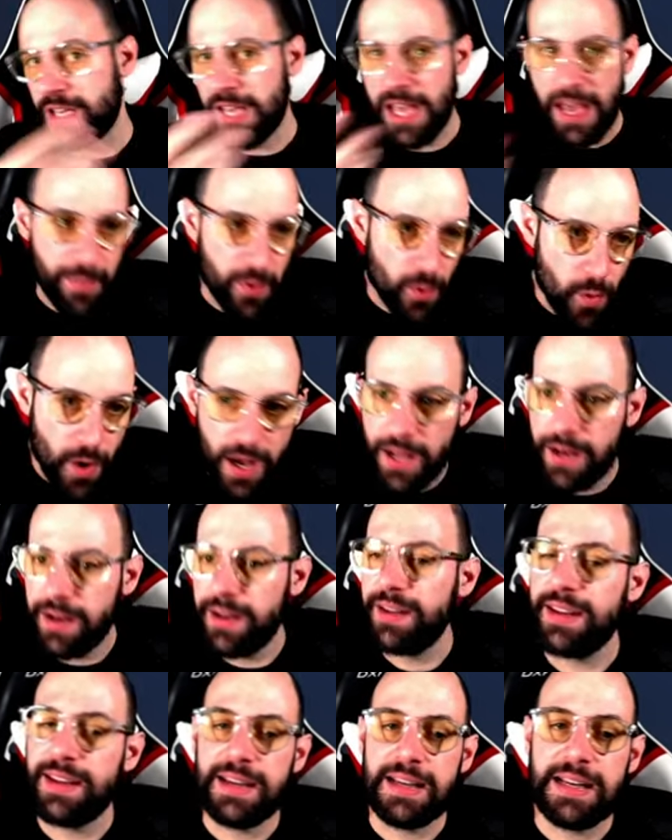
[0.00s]
the epic
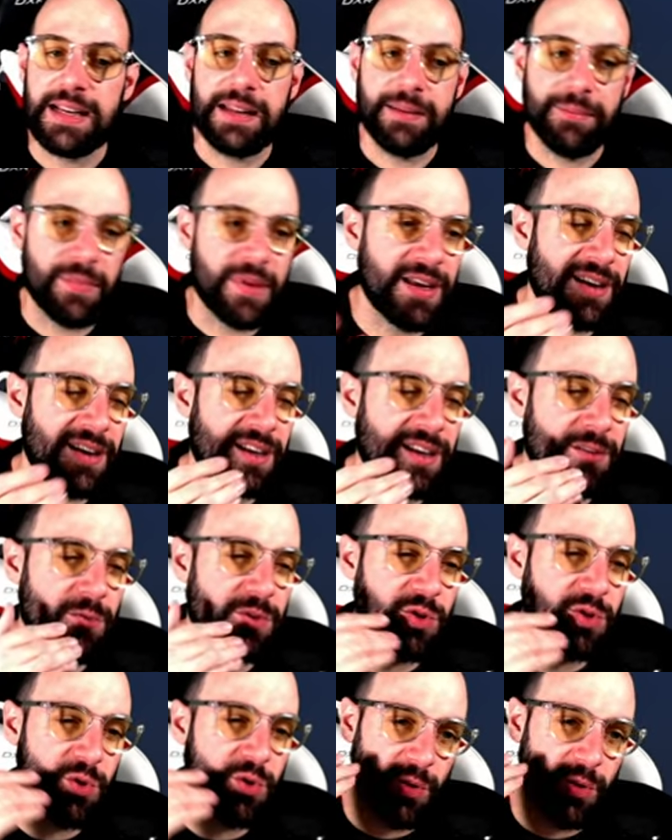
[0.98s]
one, it
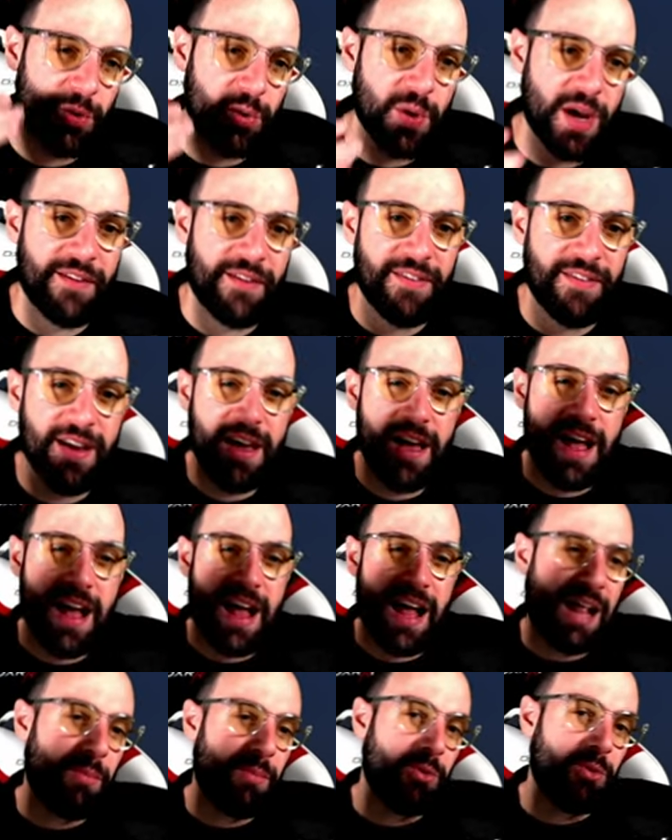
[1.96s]
was cool to have
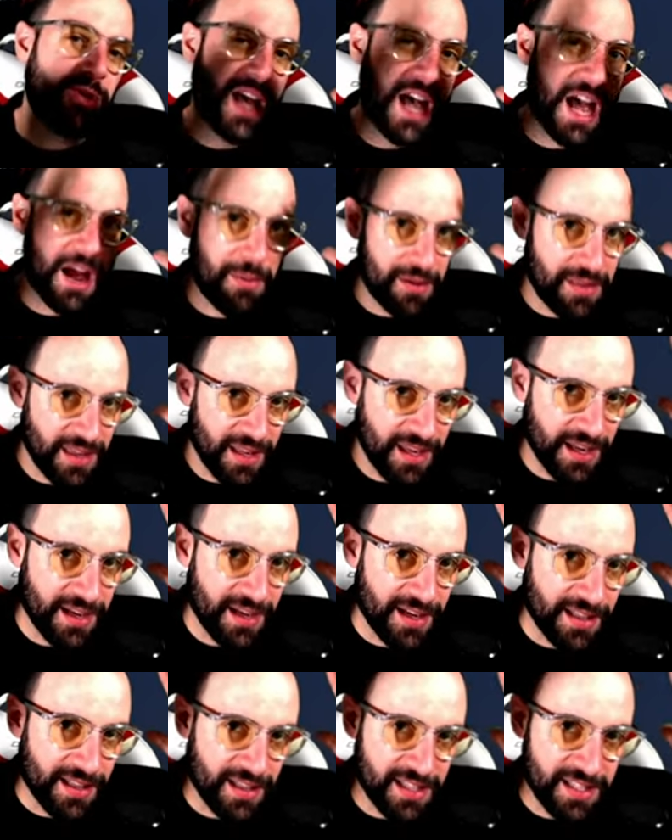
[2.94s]
almost
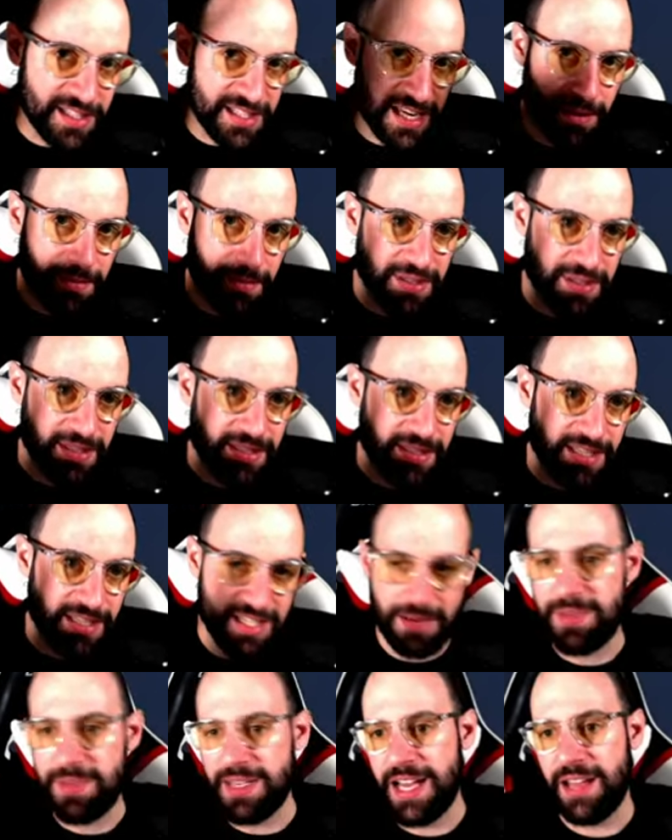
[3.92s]
everything the same the
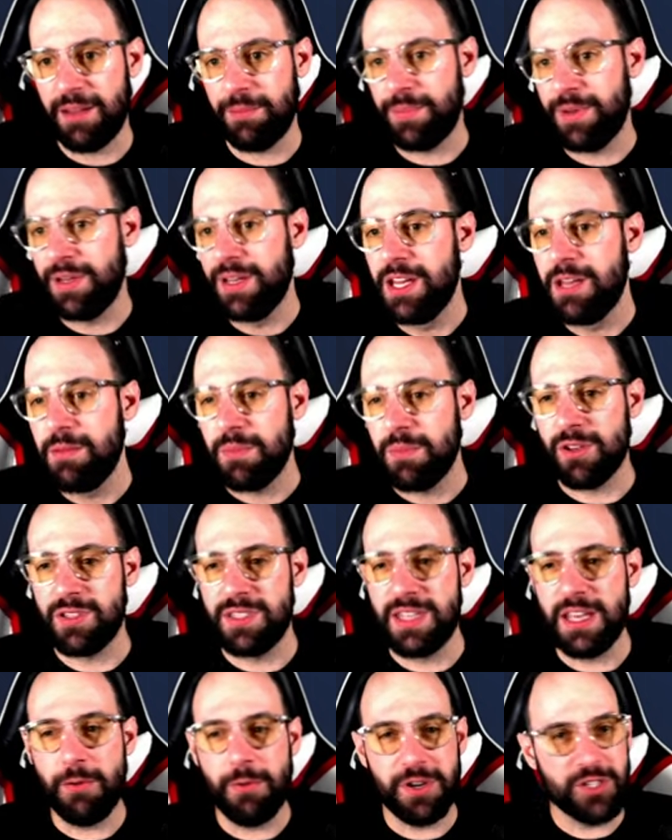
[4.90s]
same type, because
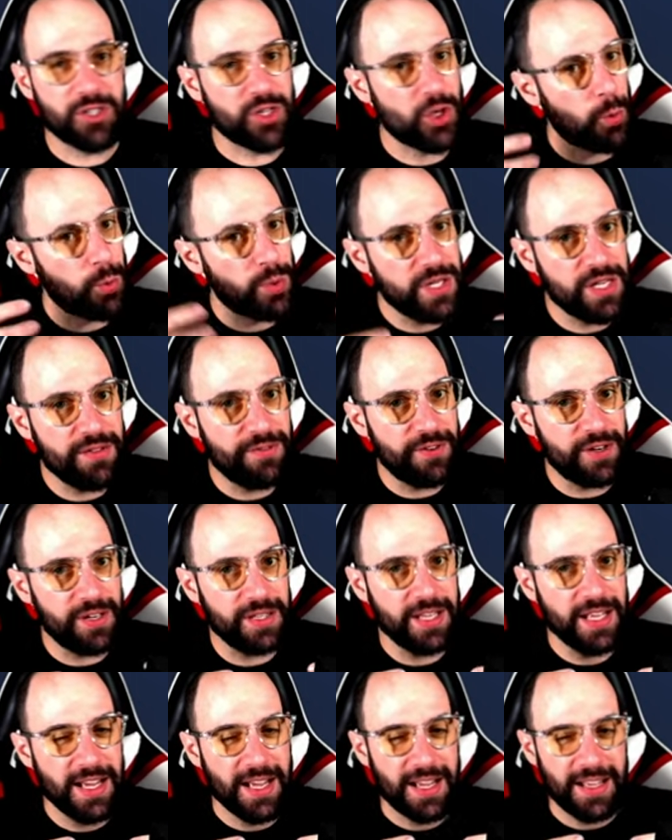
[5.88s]
they were so
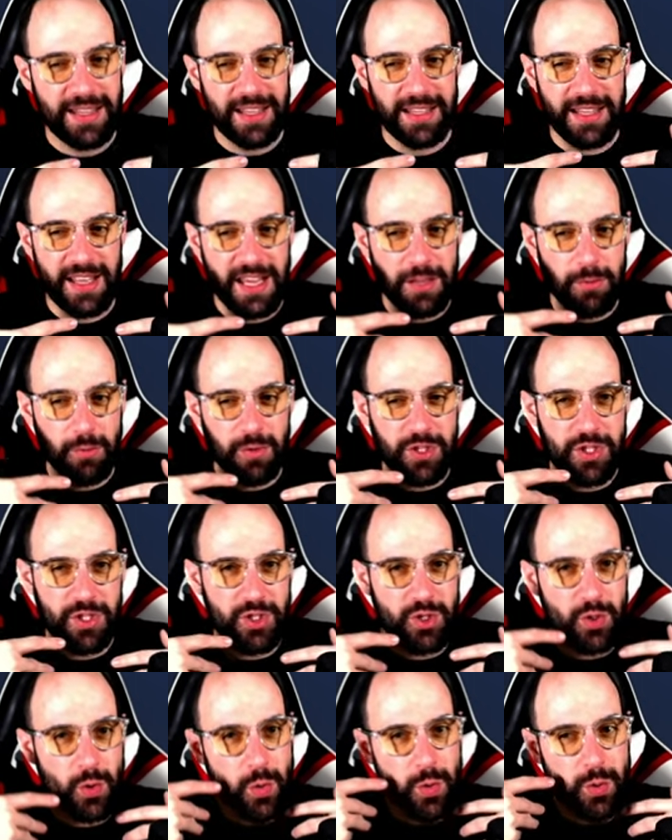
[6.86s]
different that it was
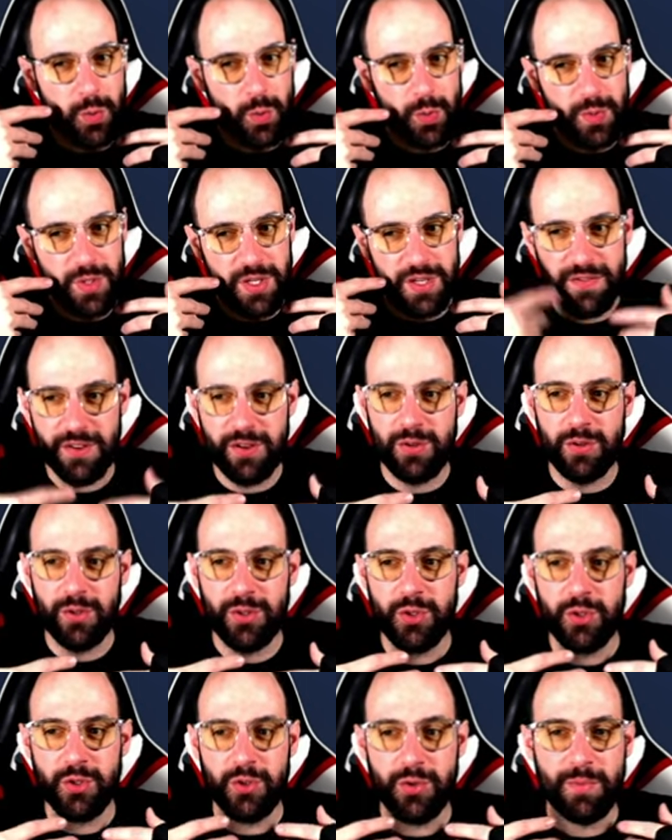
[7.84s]
so
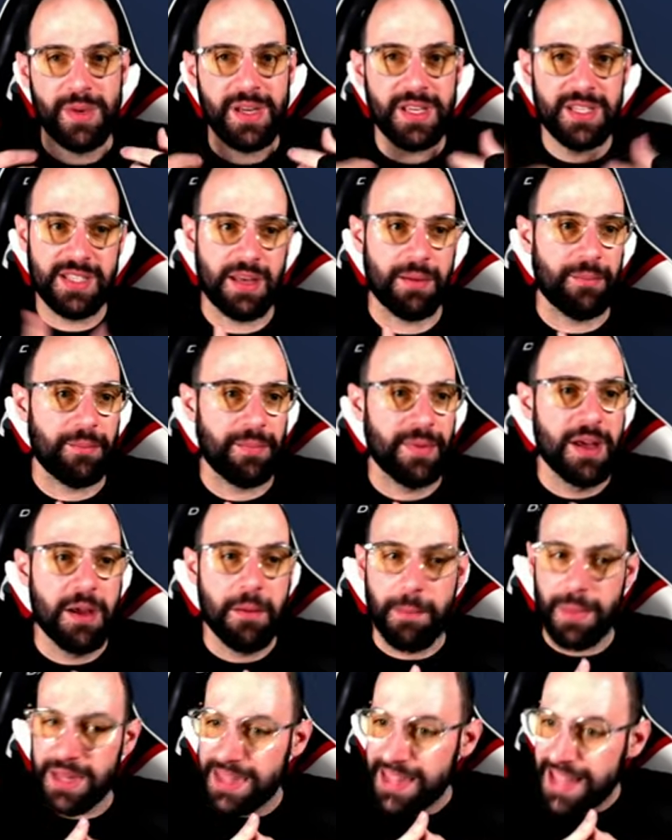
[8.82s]
difficult to mix them.
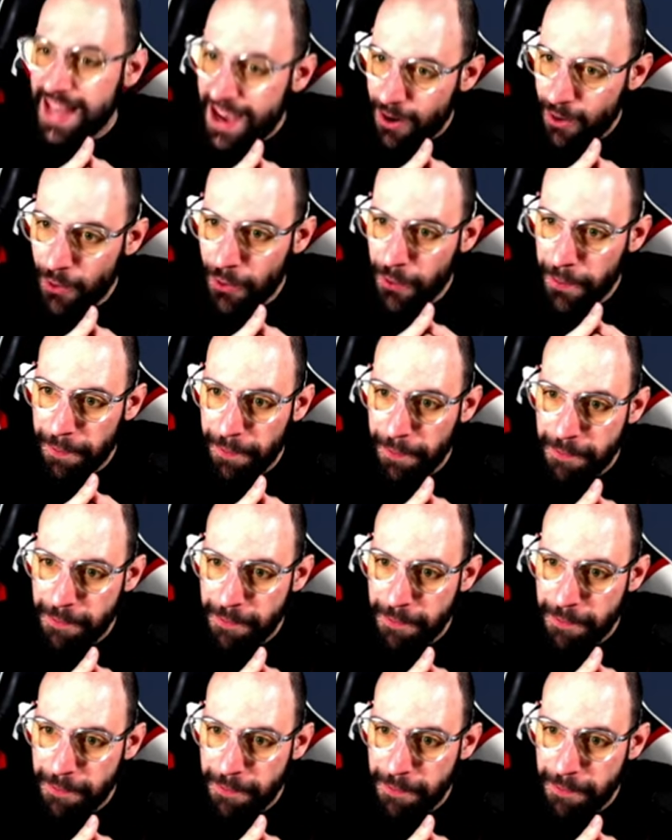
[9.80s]
But now,